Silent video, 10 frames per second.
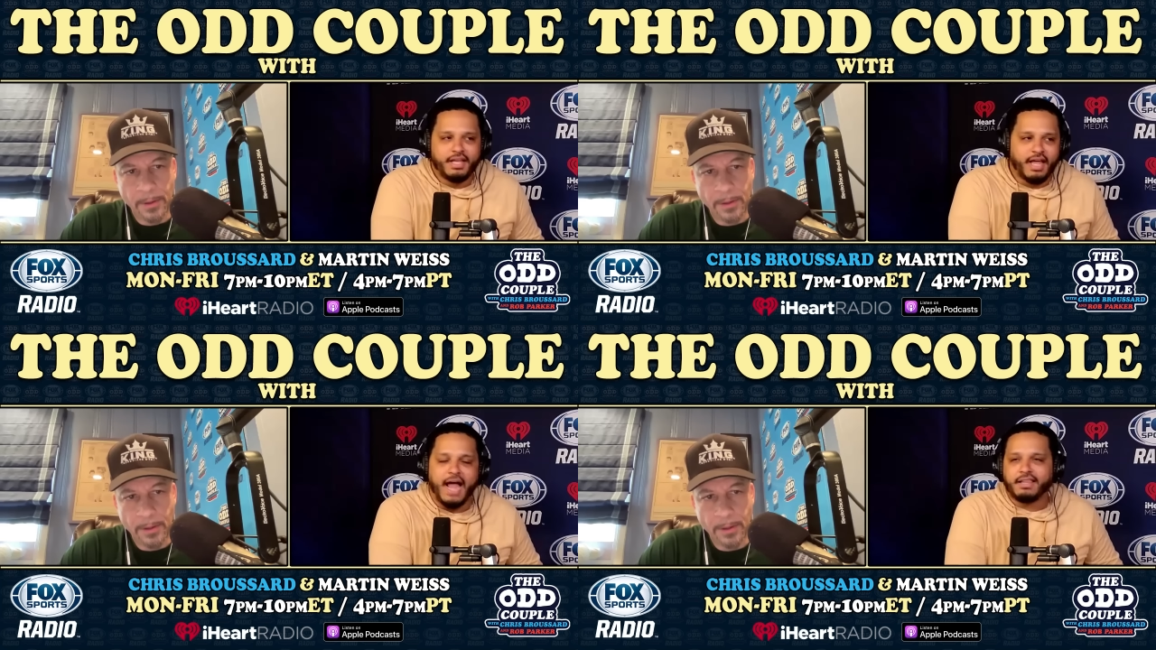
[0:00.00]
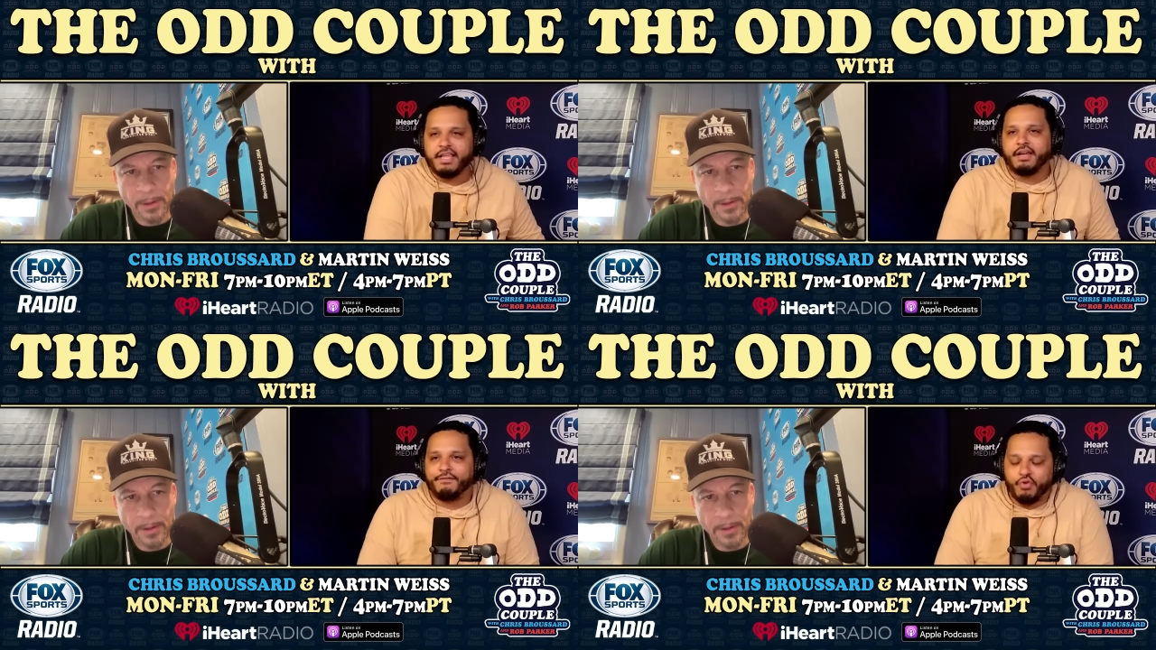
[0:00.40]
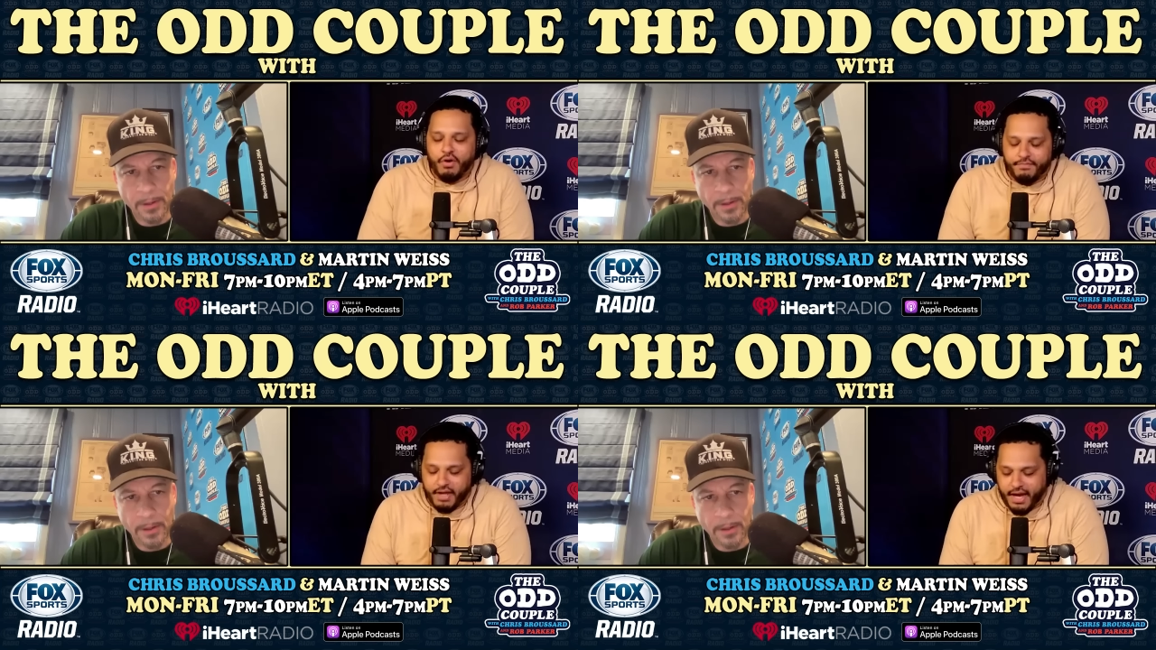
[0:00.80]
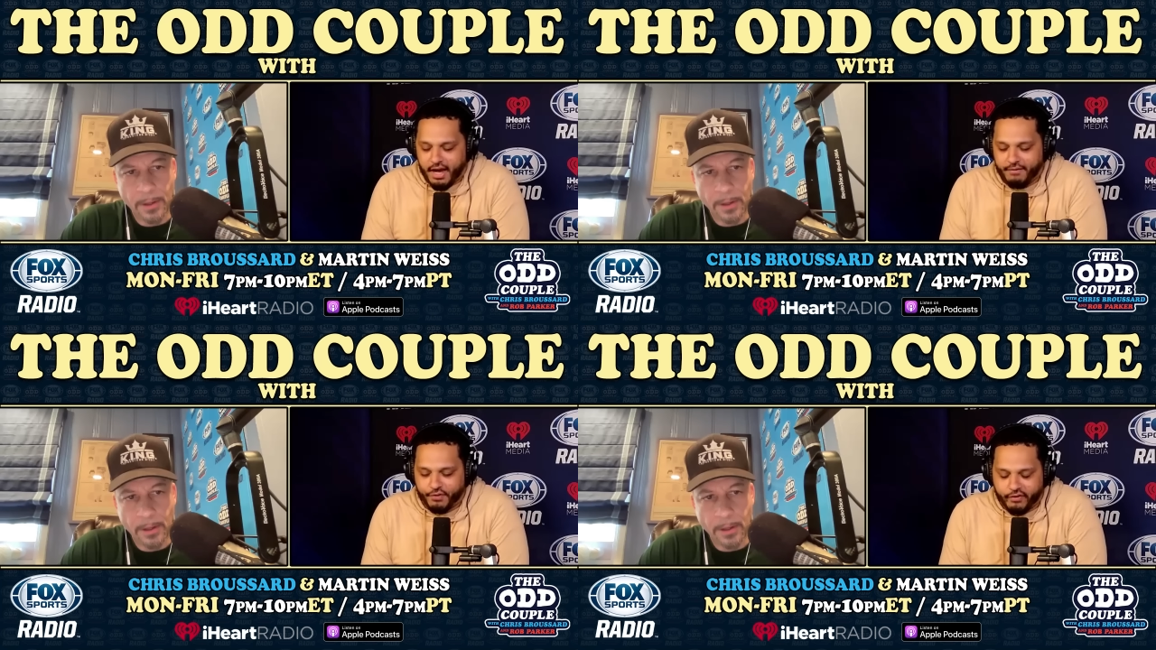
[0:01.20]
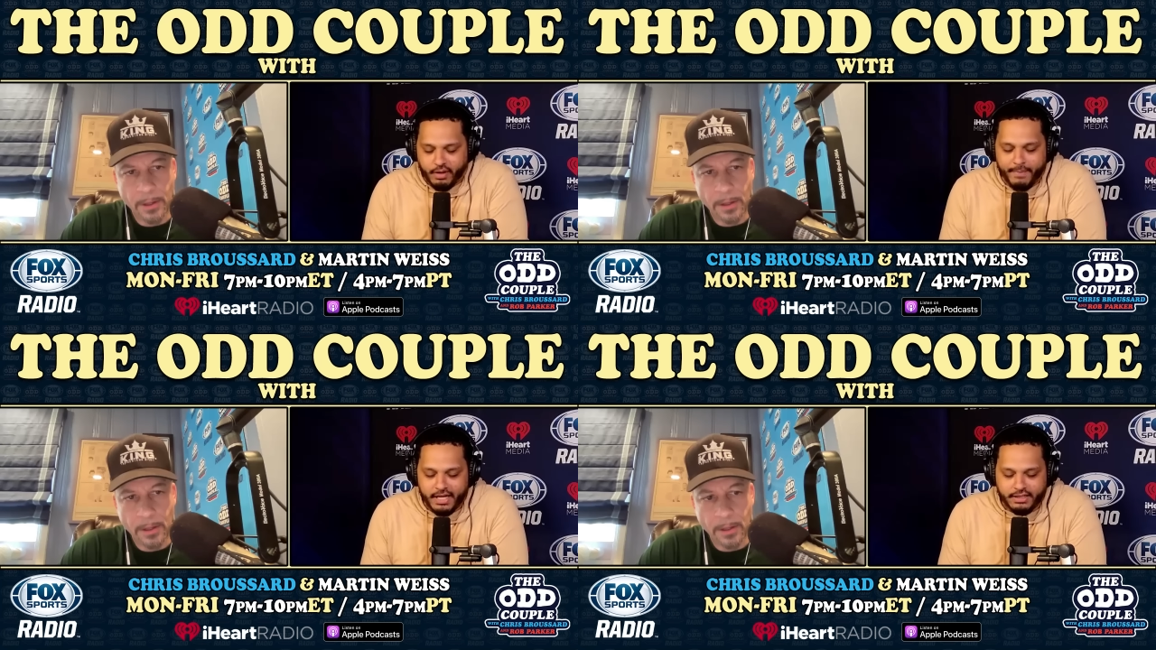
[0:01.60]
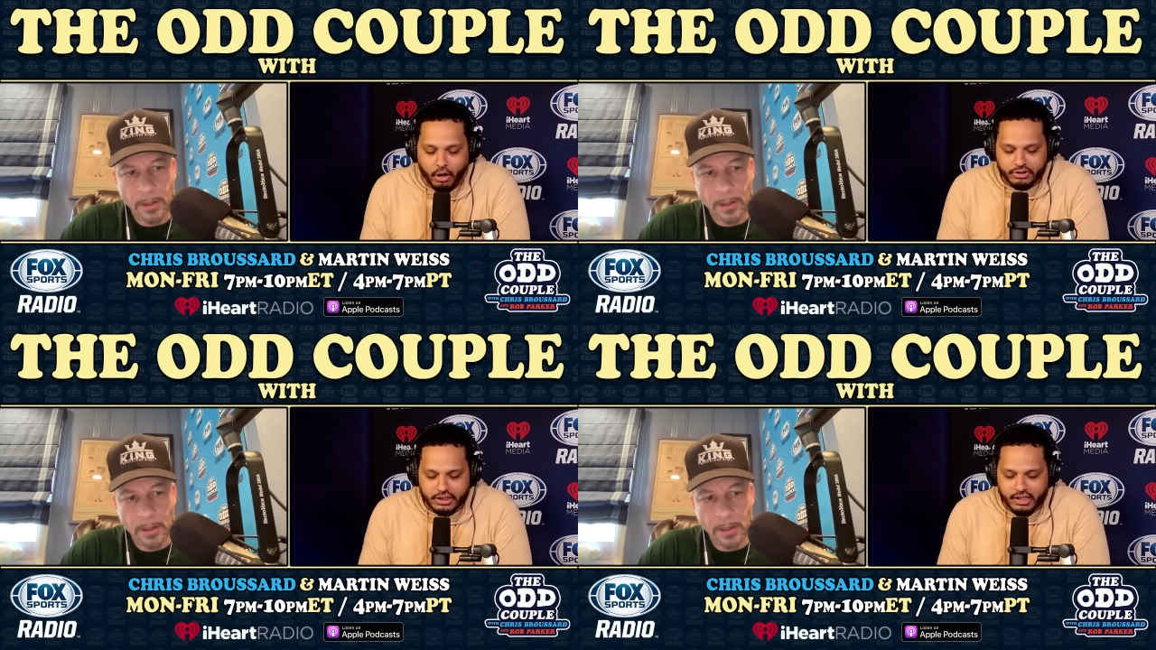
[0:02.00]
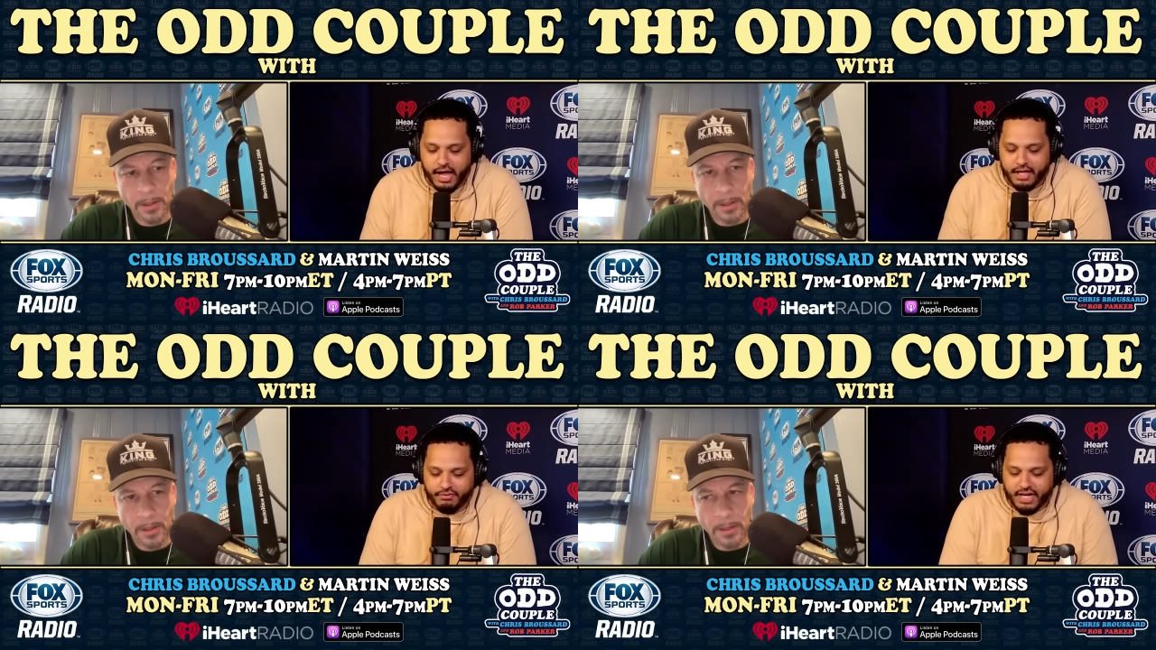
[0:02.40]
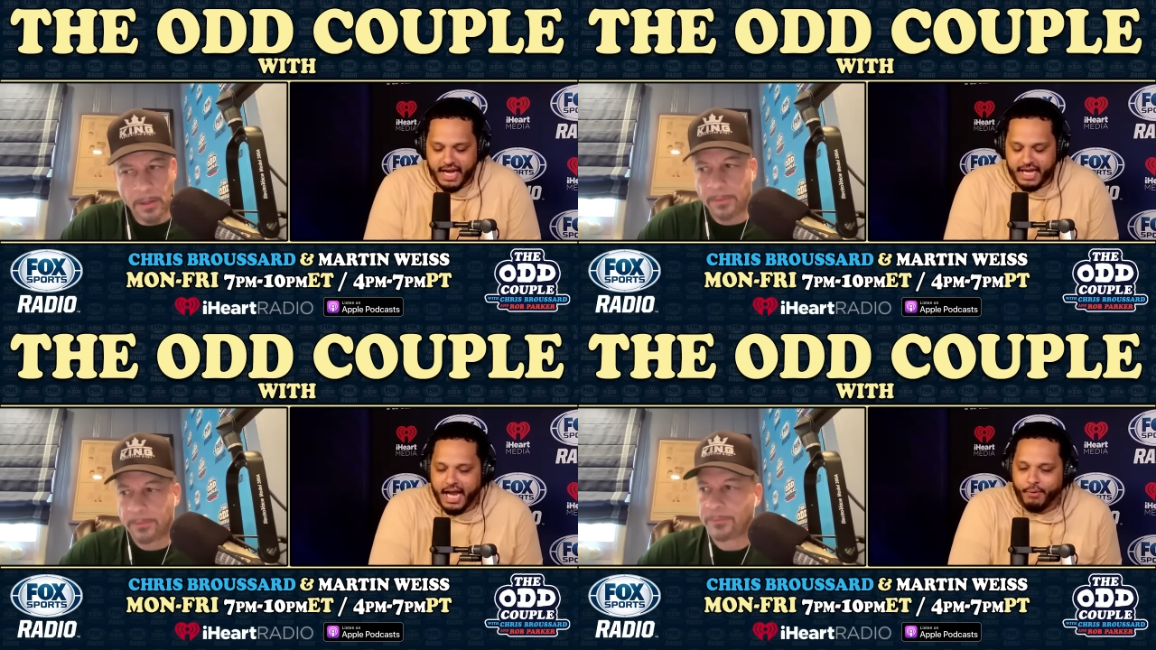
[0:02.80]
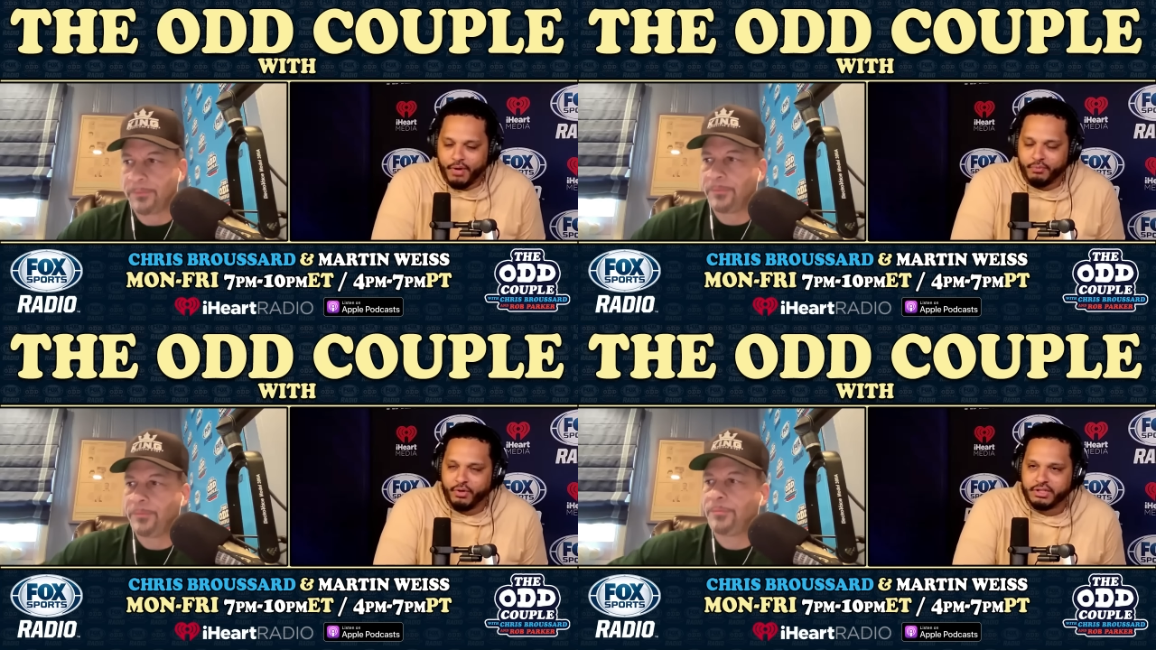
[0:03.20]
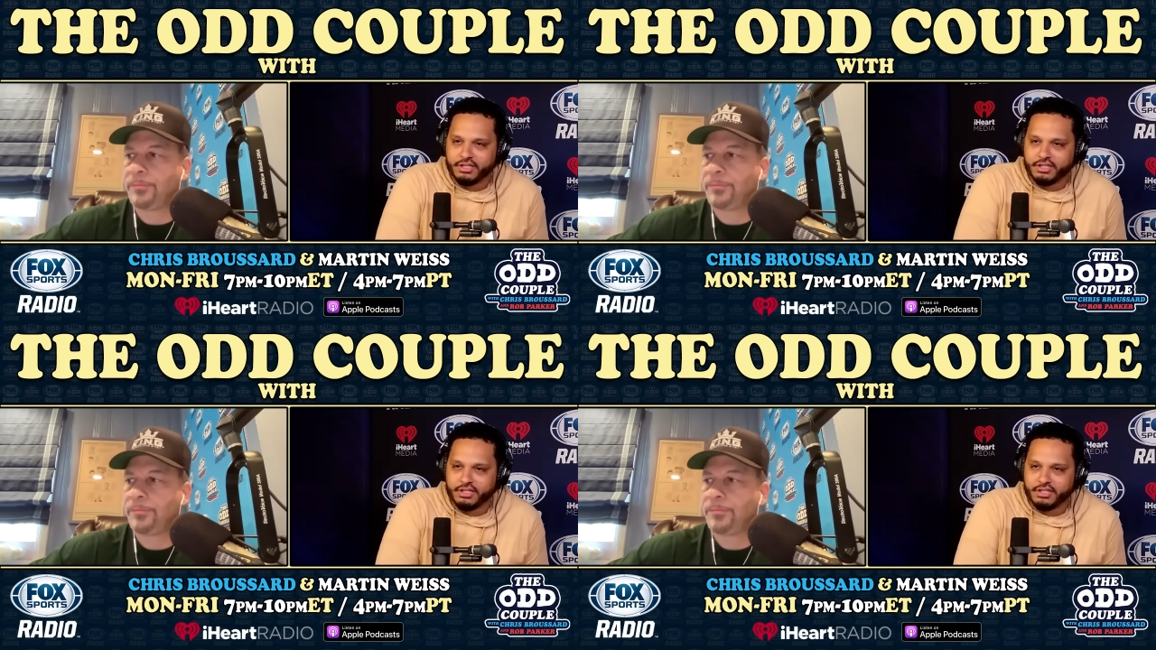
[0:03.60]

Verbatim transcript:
Speaker 1: I think if you have the hand of the Mendoza line of can I win with